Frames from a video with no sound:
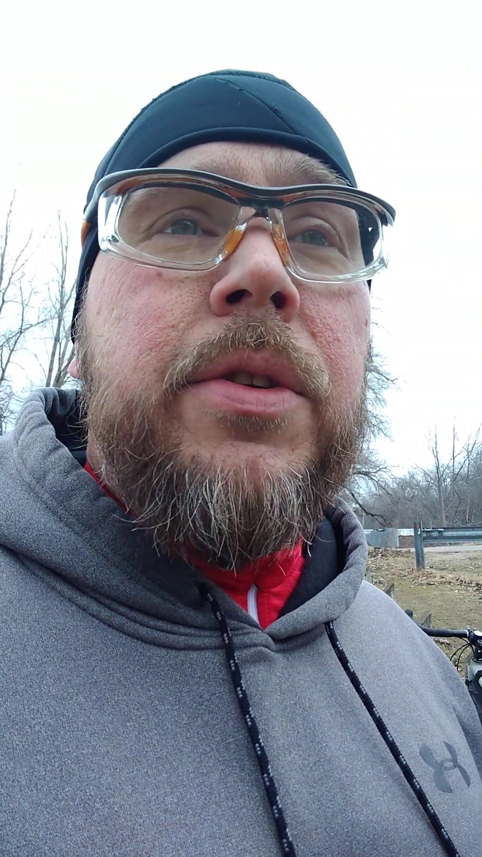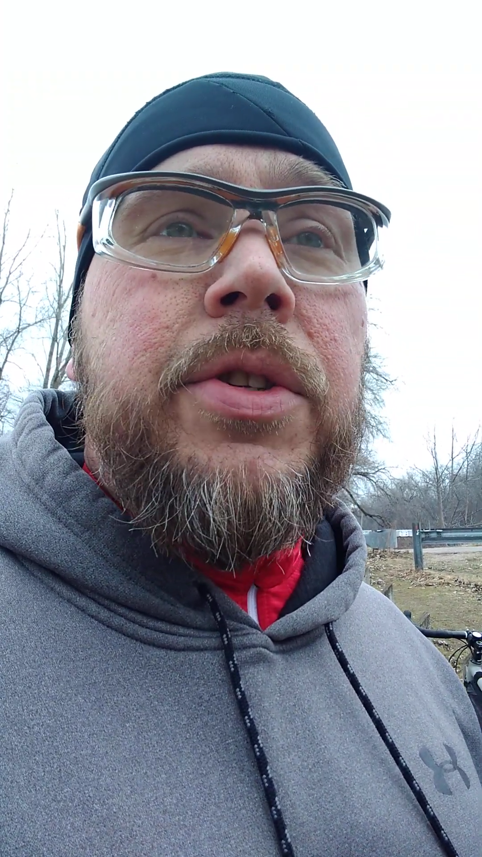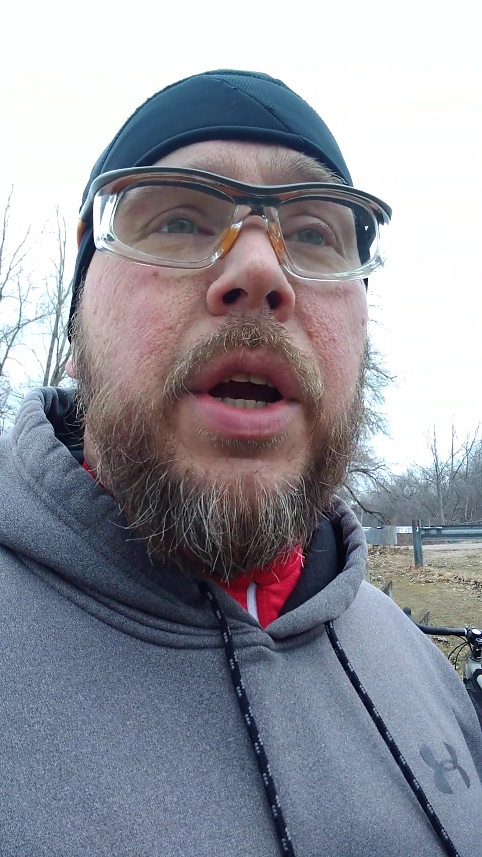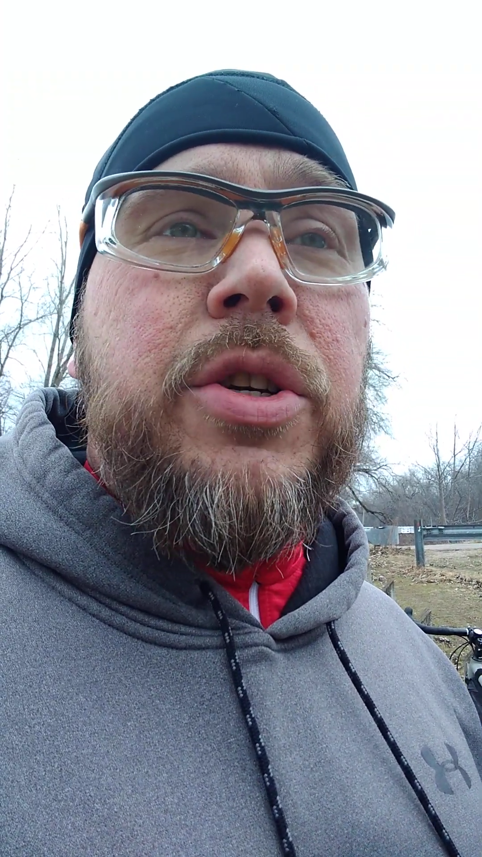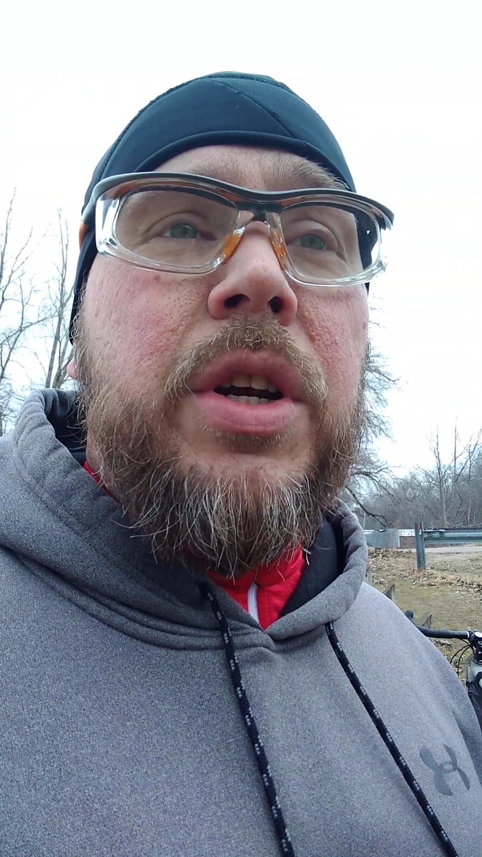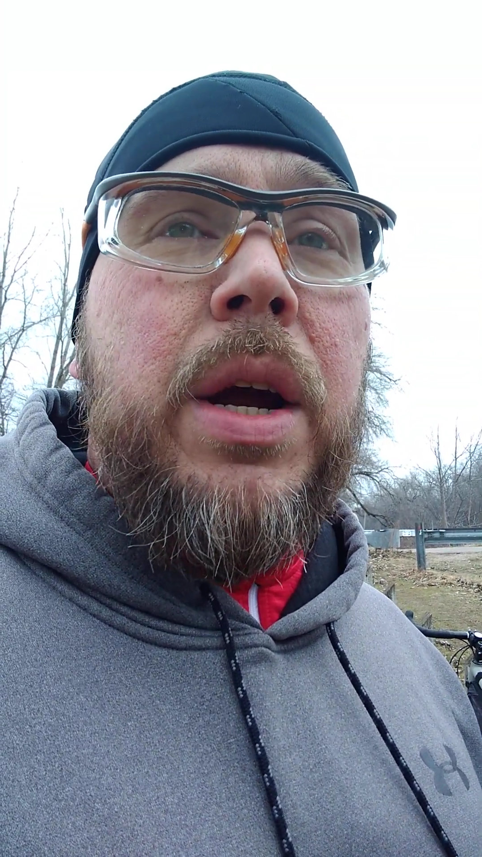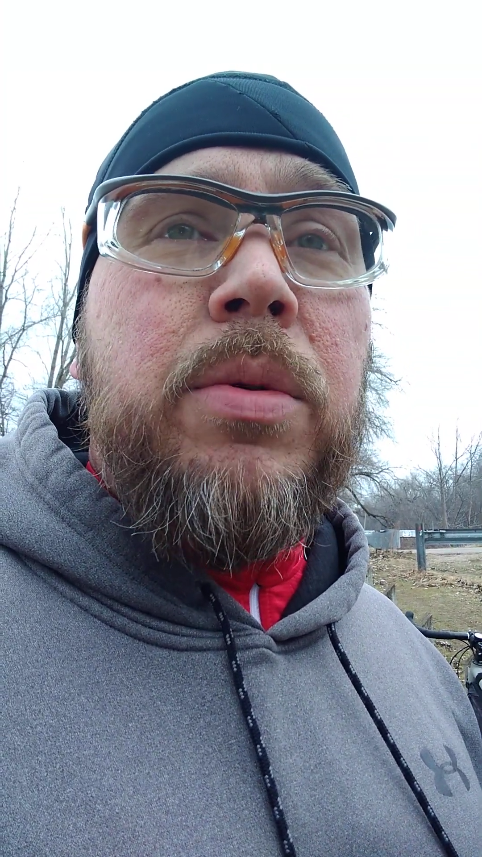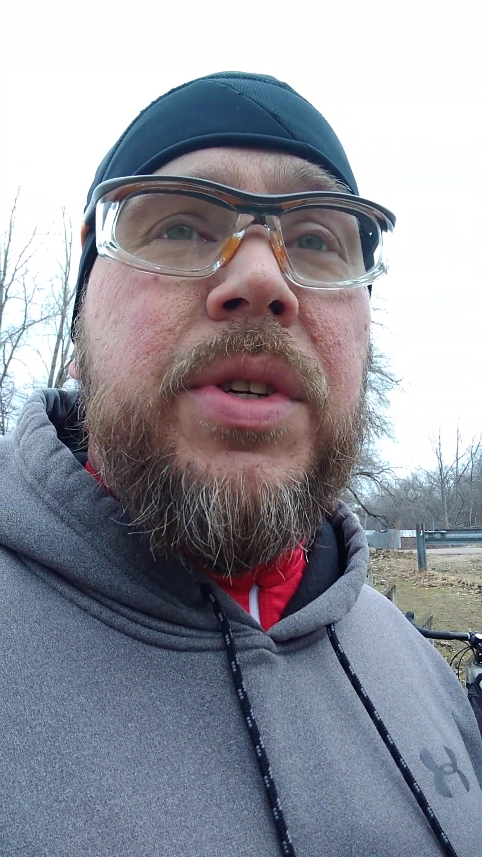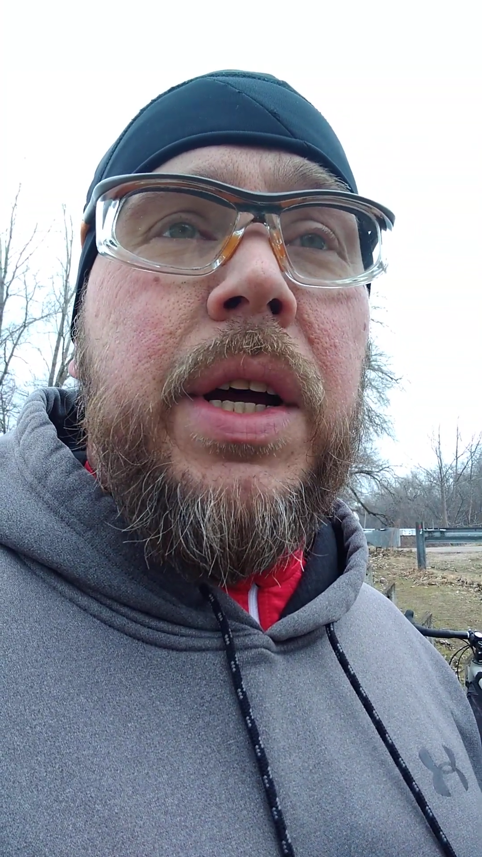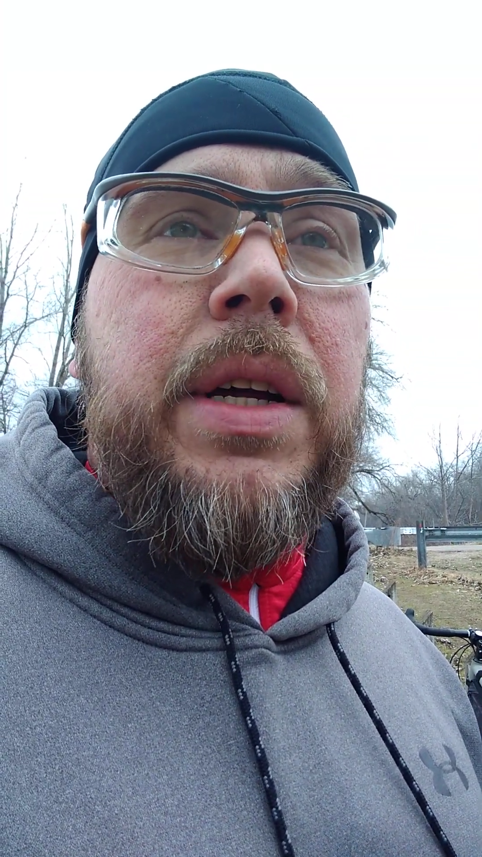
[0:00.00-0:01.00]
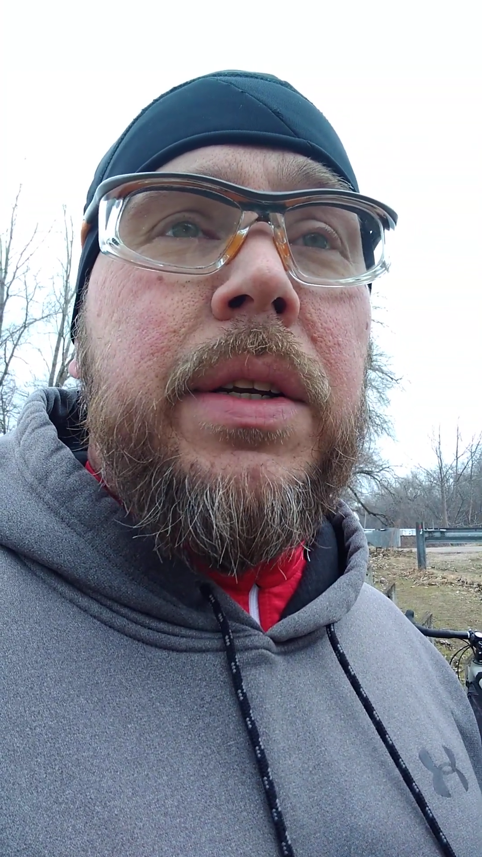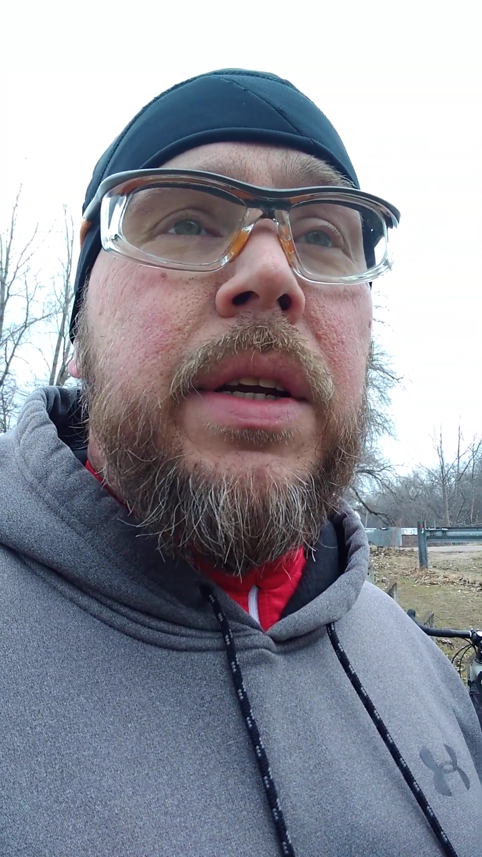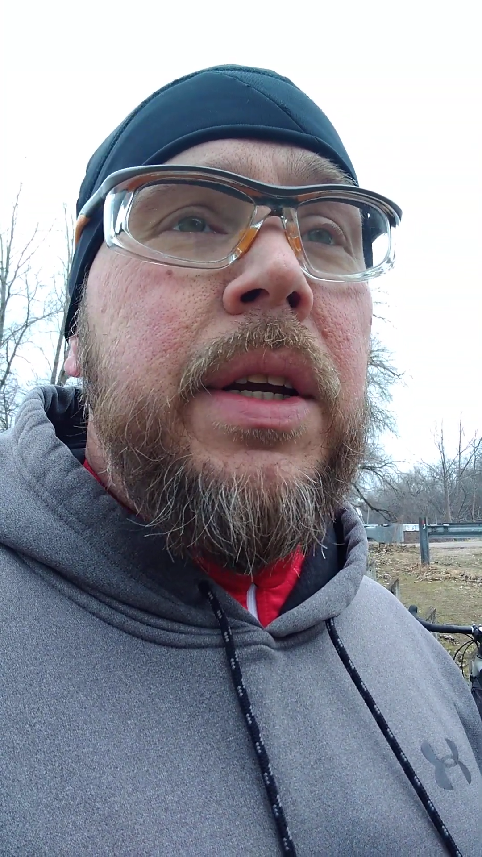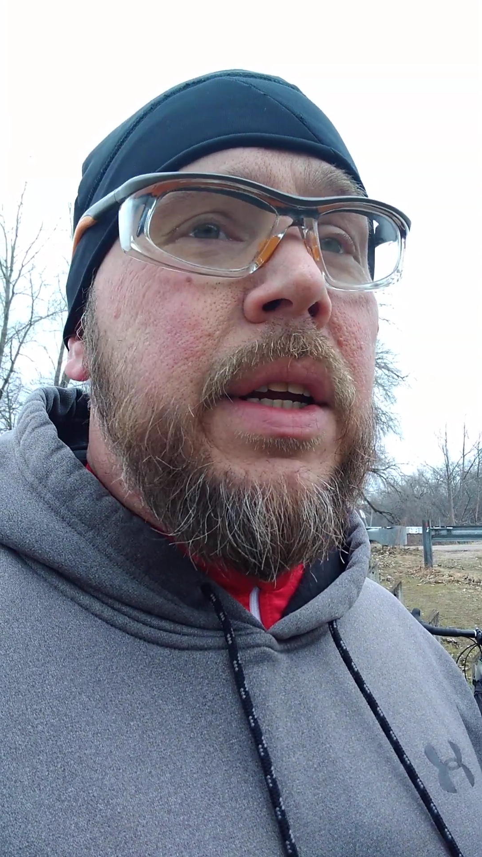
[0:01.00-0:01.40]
section I was on,